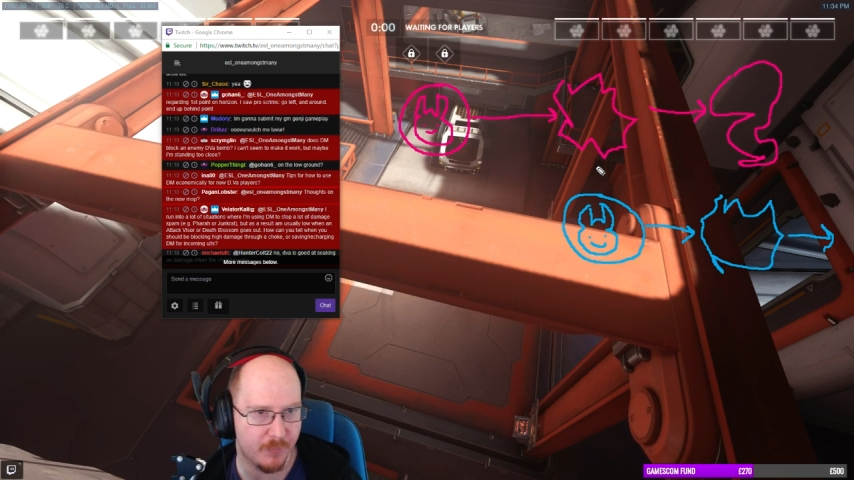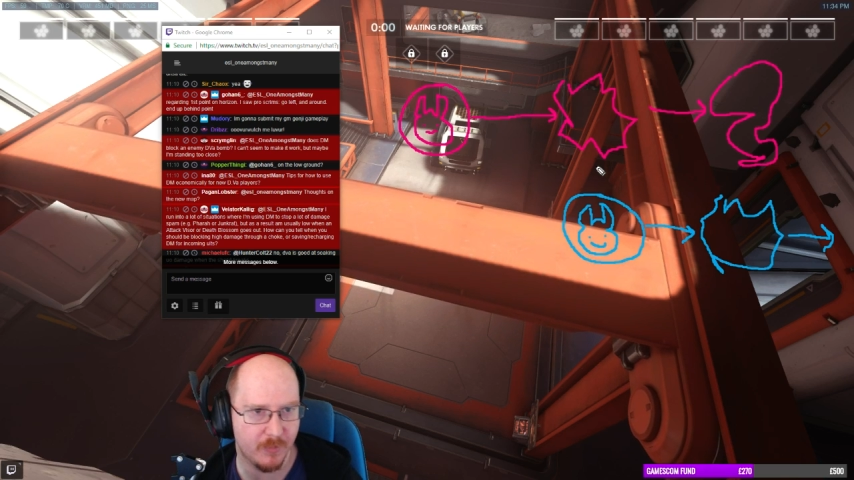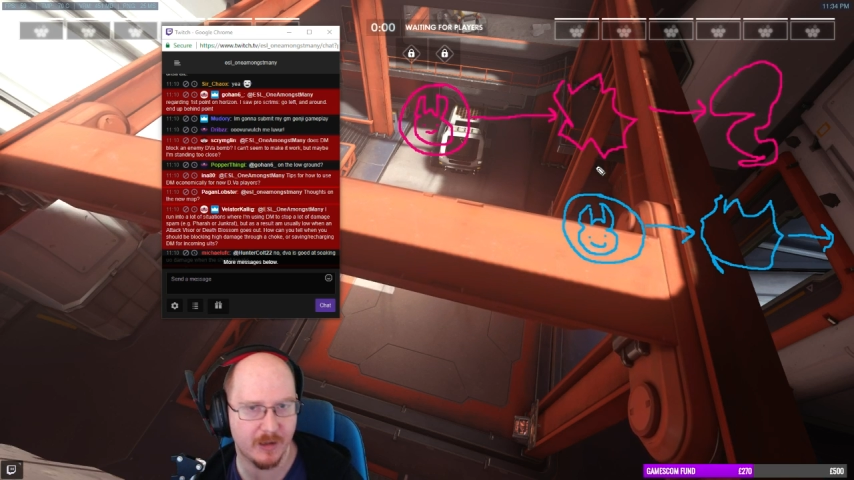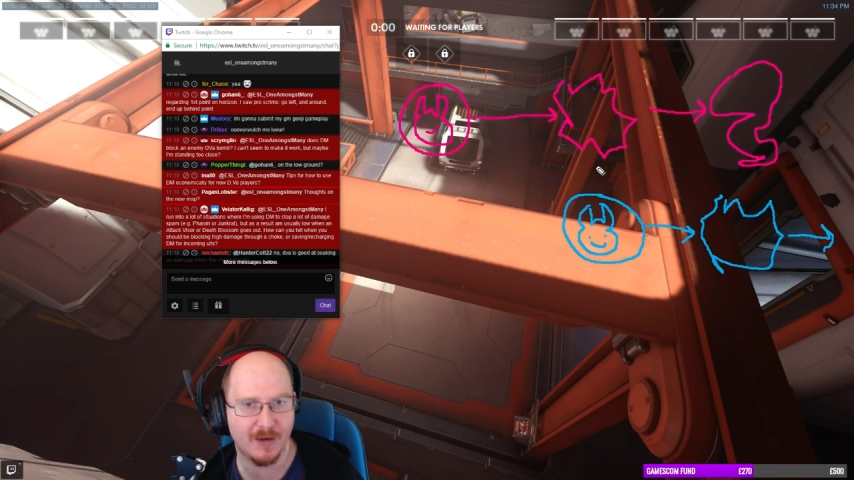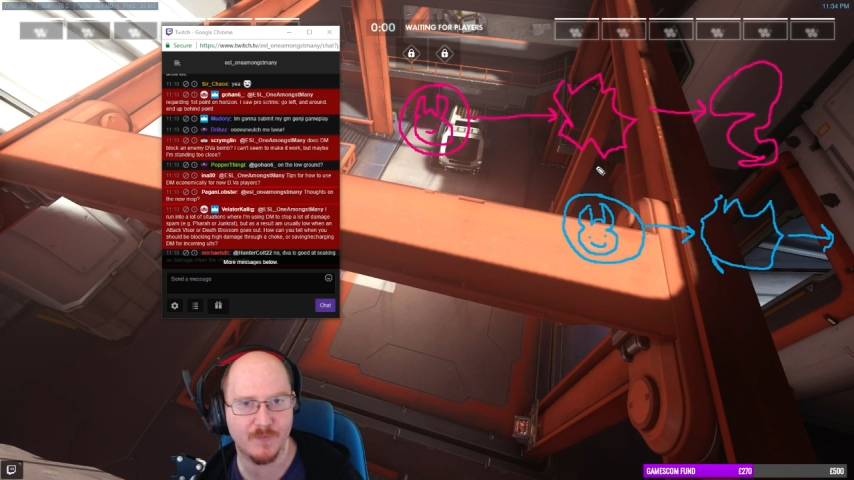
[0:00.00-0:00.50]

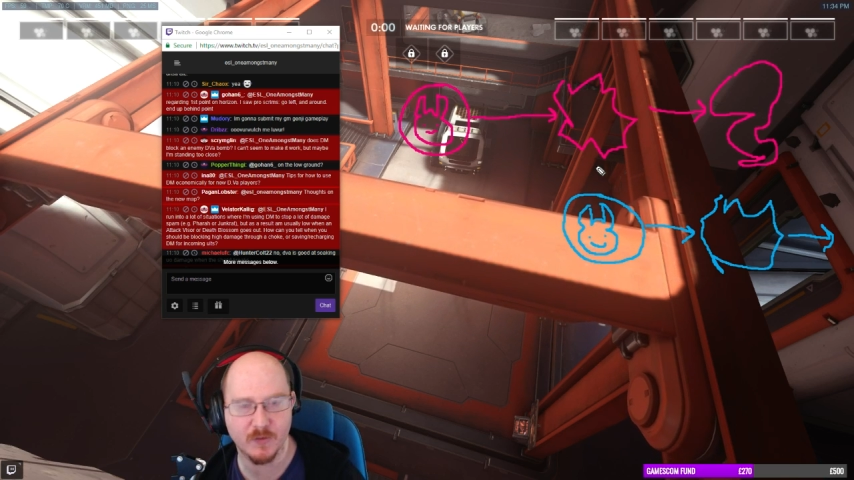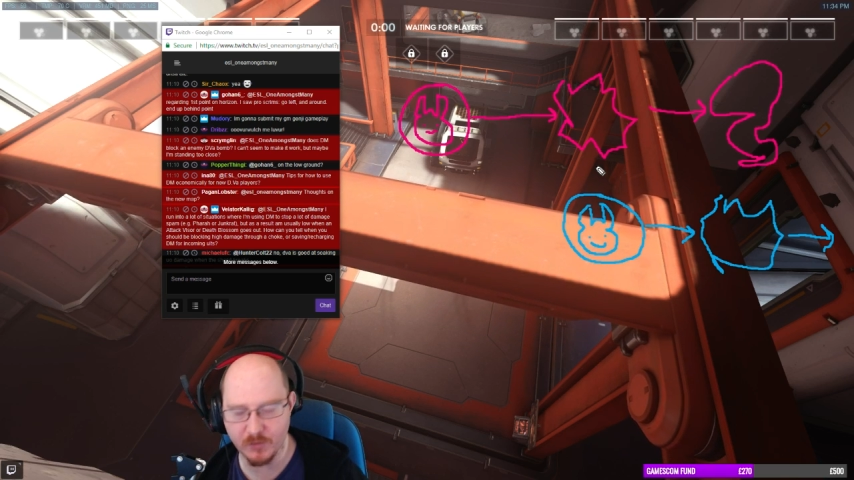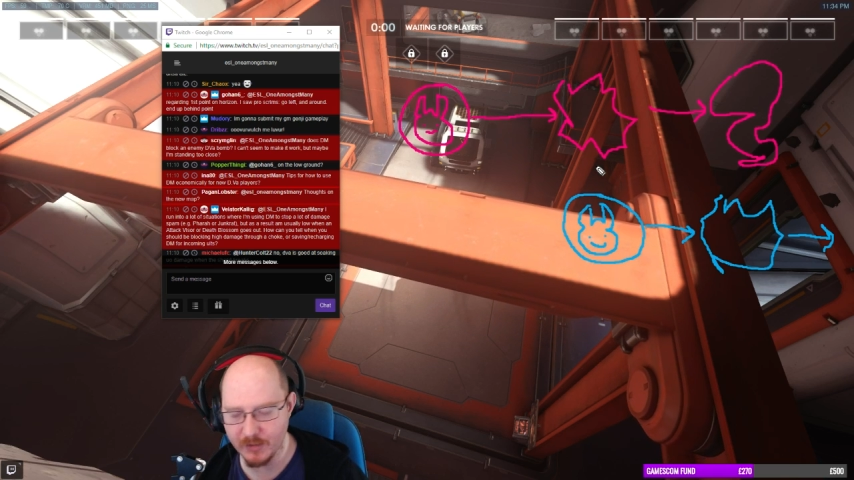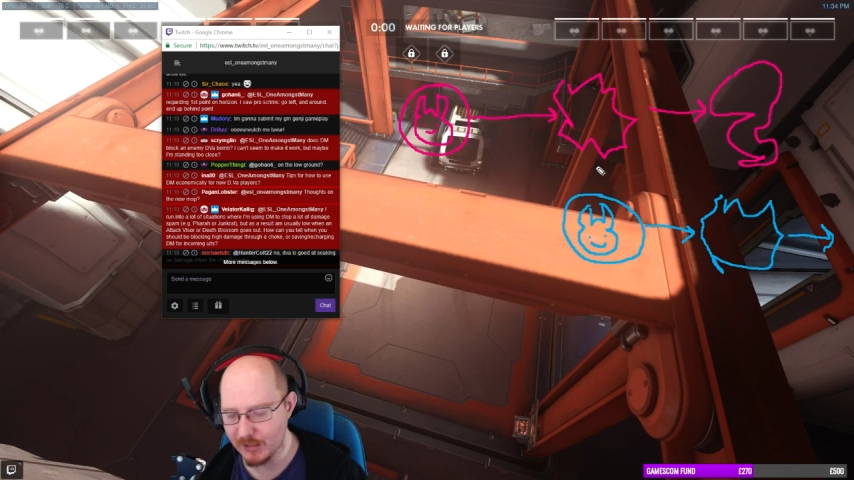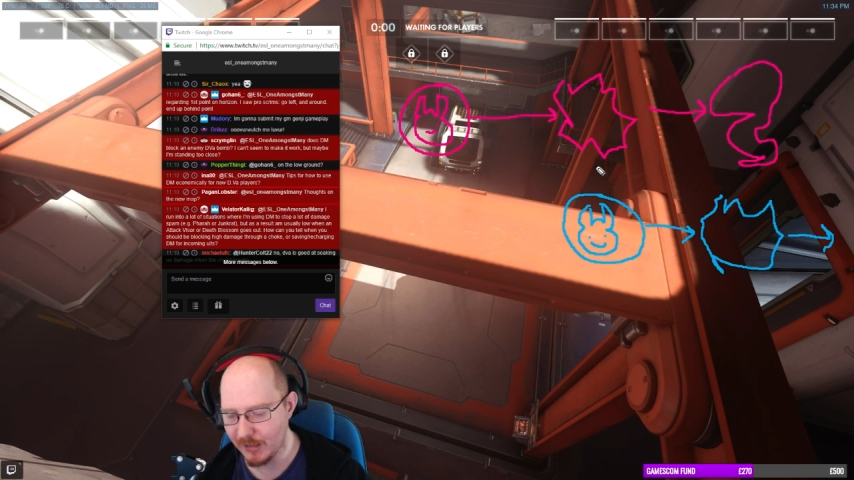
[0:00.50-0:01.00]
Like, if they're
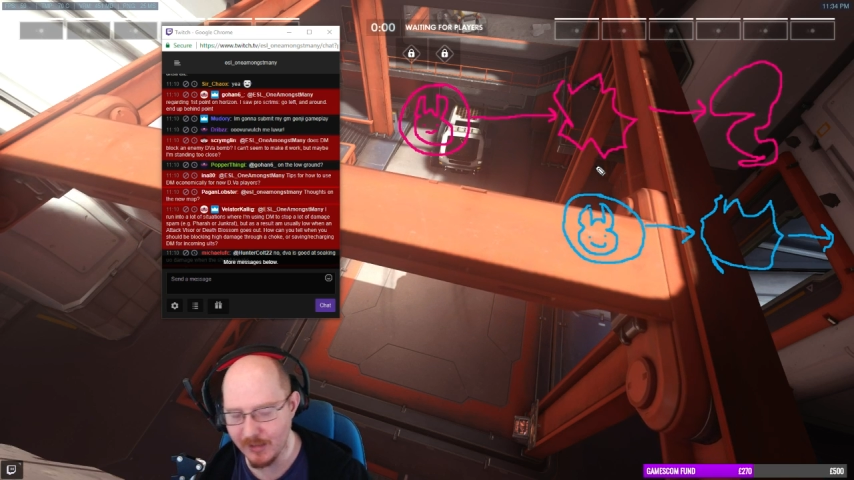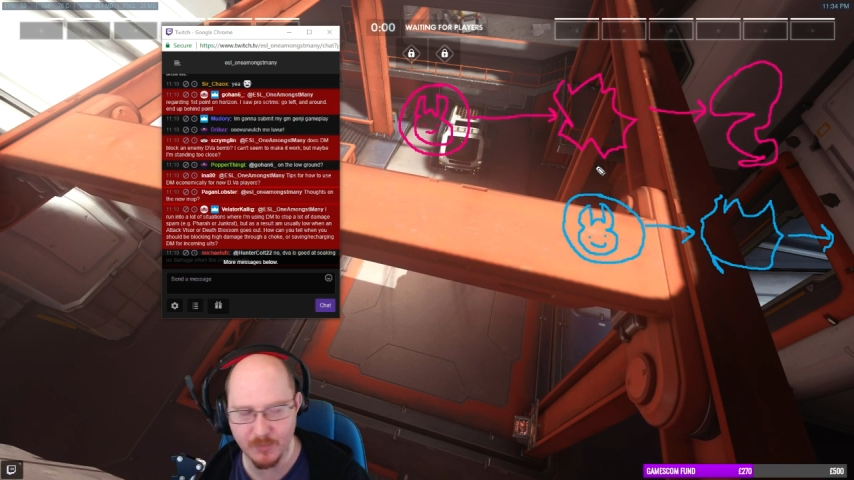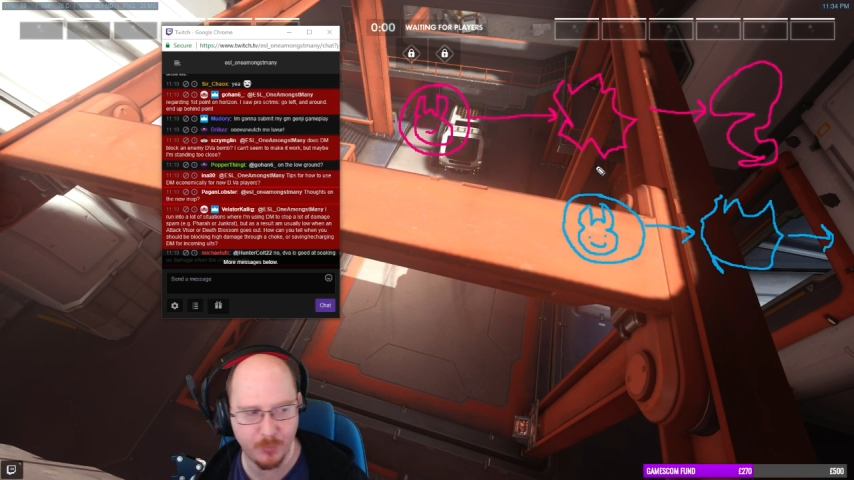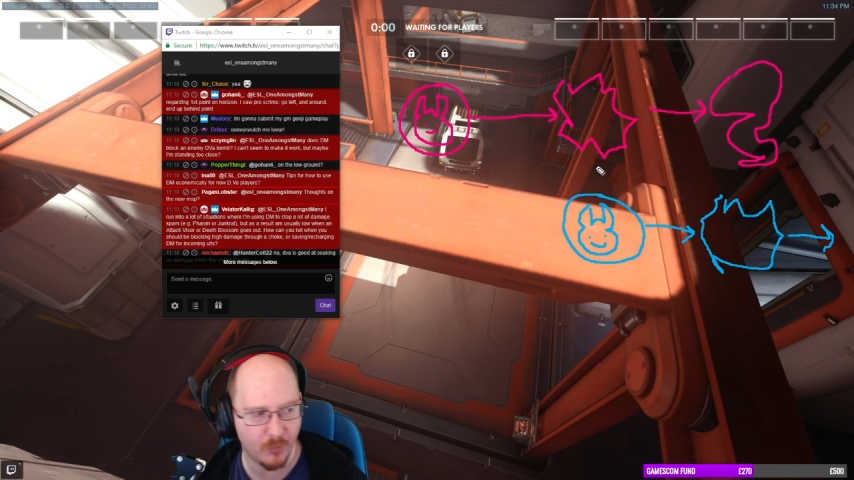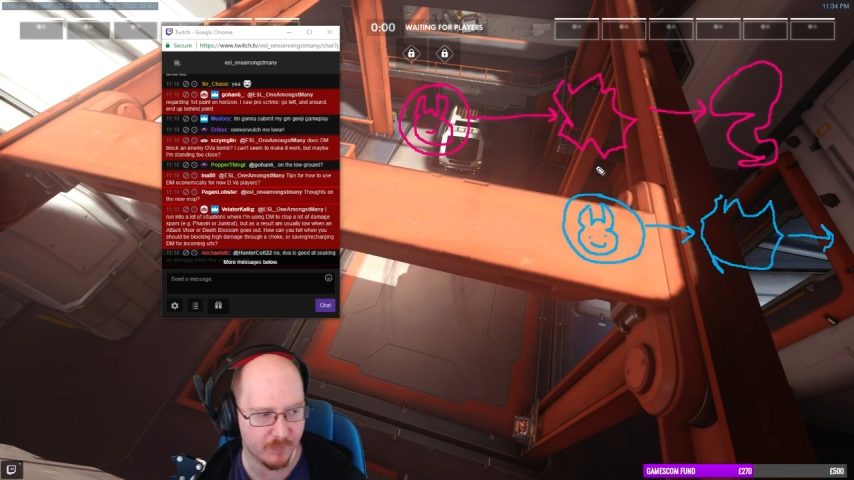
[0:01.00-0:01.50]
trying to clear
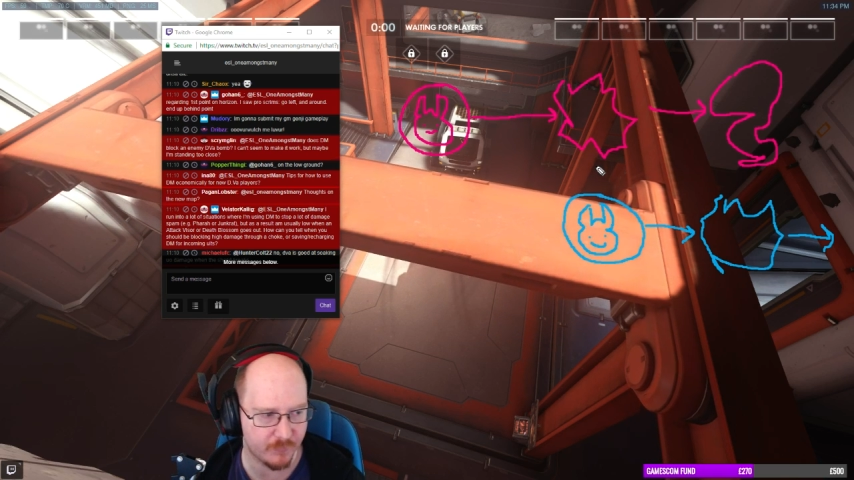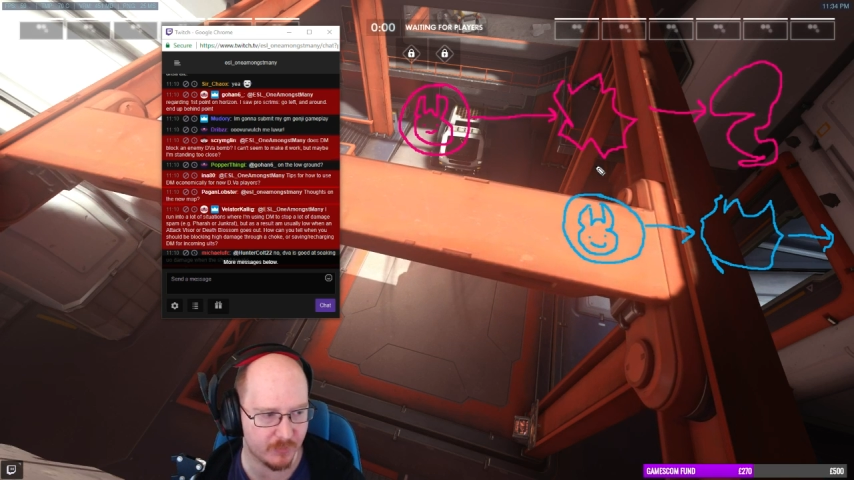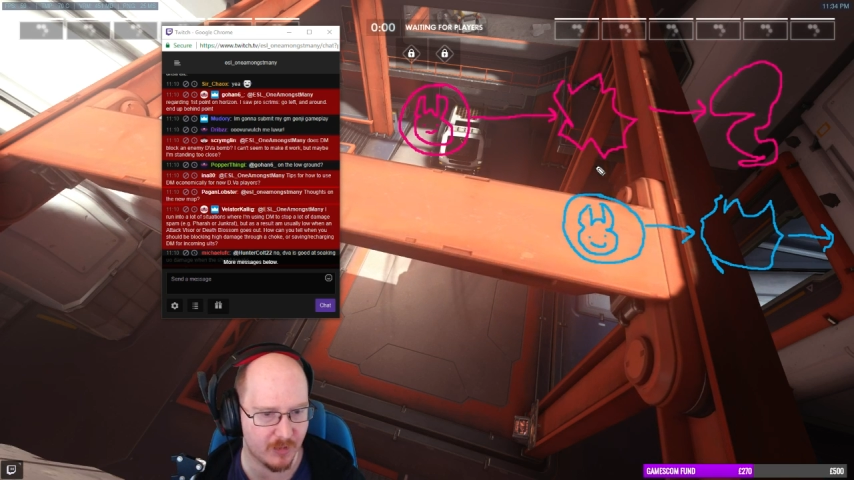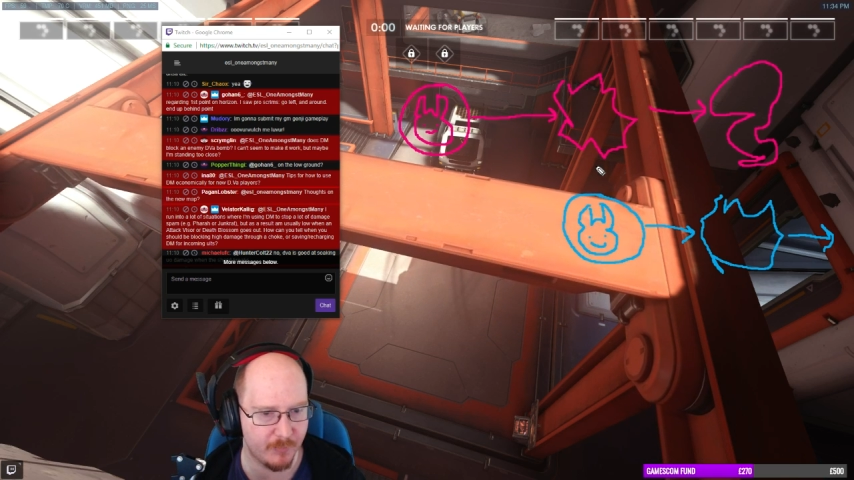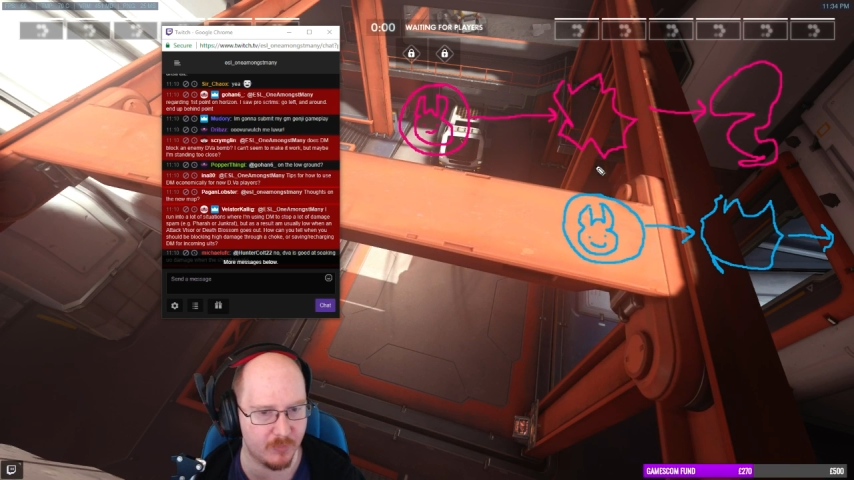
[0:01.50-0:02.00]
the point, for
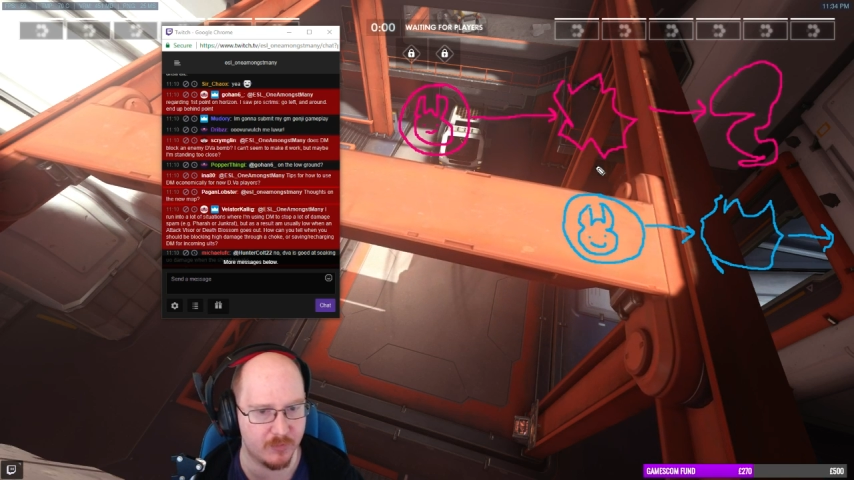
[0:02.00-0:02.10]
example,